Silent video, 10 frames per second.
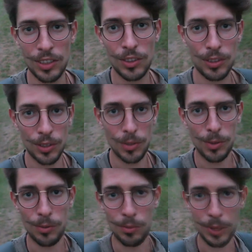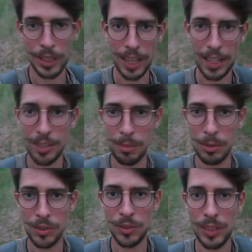So we had the
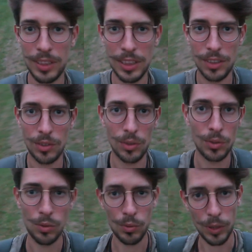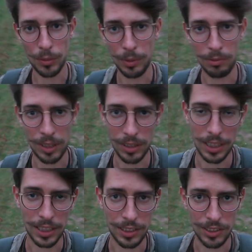opportunity to, when we felt
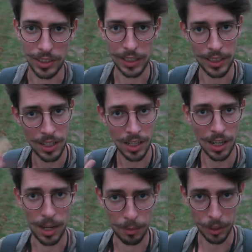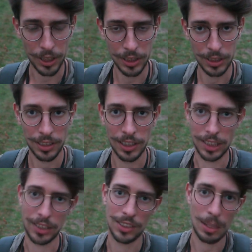like it, say I'm ready, and
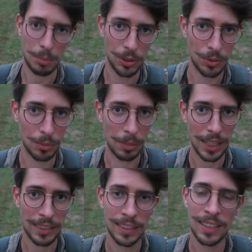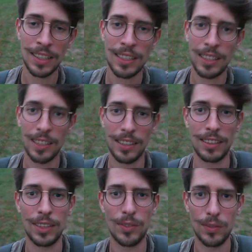then step into the mat and
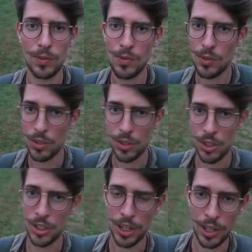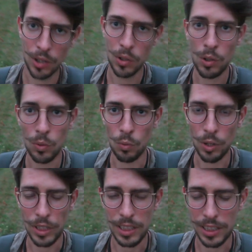then share
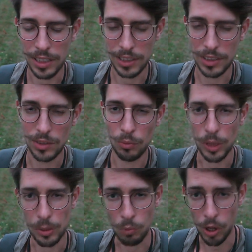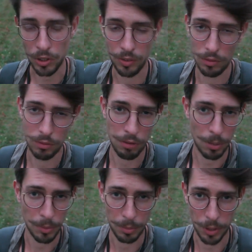what it is we want
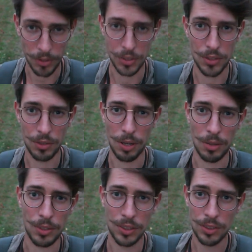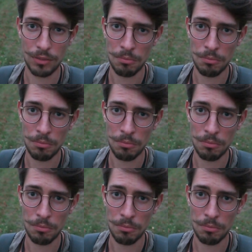from the brothers around us.